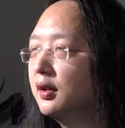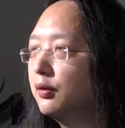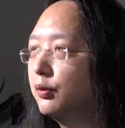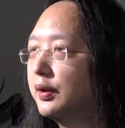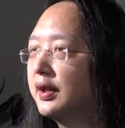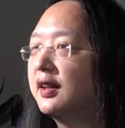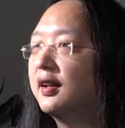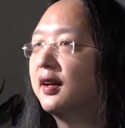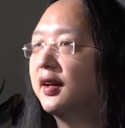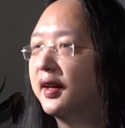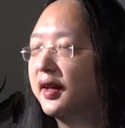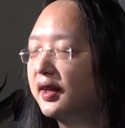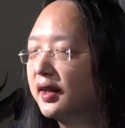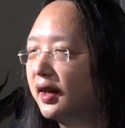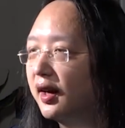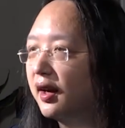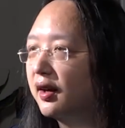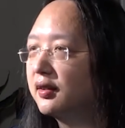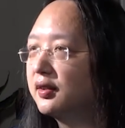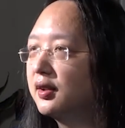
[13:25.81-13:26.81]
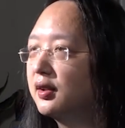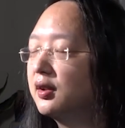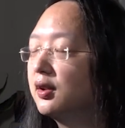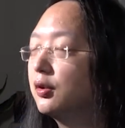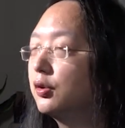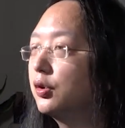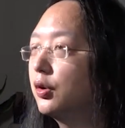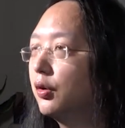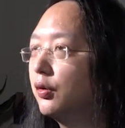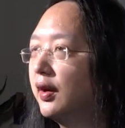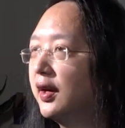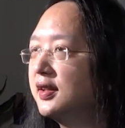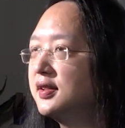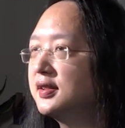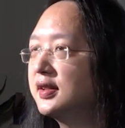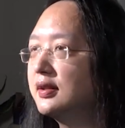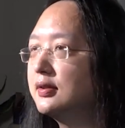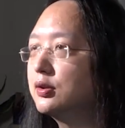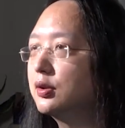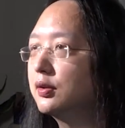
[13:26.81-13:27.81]
rely on the local and
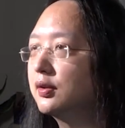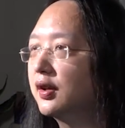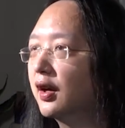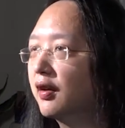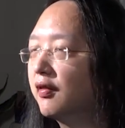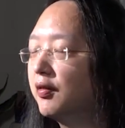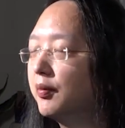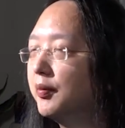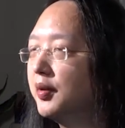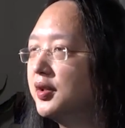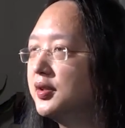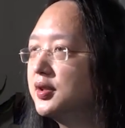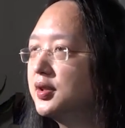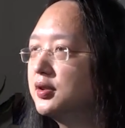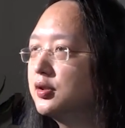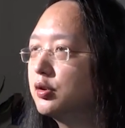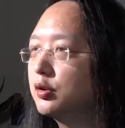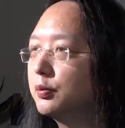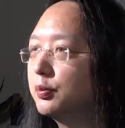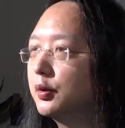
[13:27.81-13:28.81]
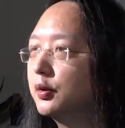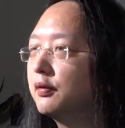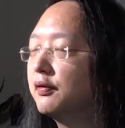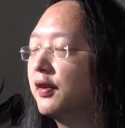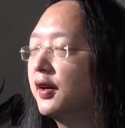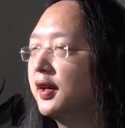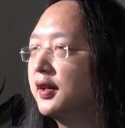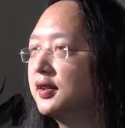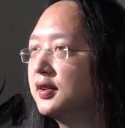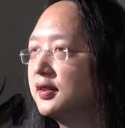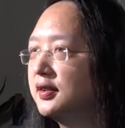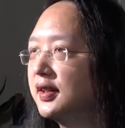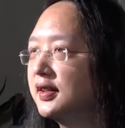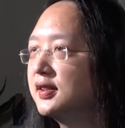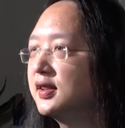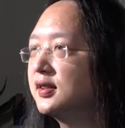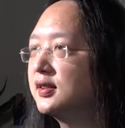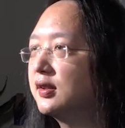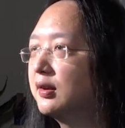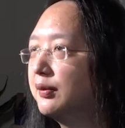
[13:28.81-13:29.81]
central government to provide the
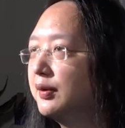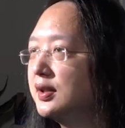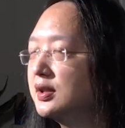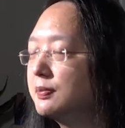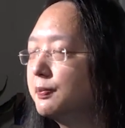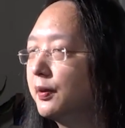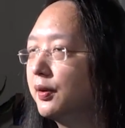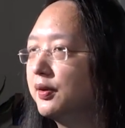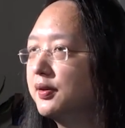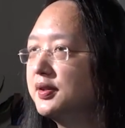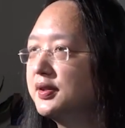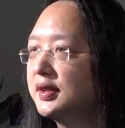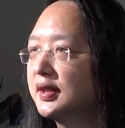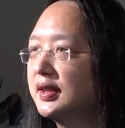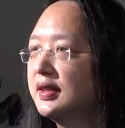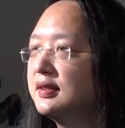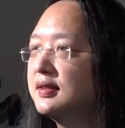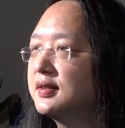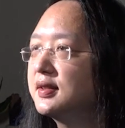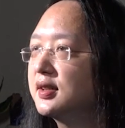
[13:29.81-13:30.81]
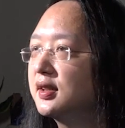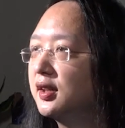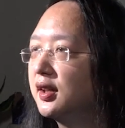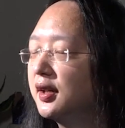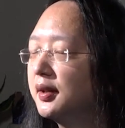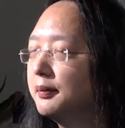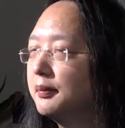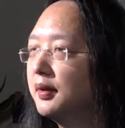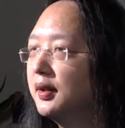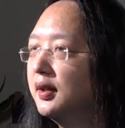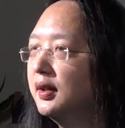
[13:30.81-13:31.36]
necessary response in time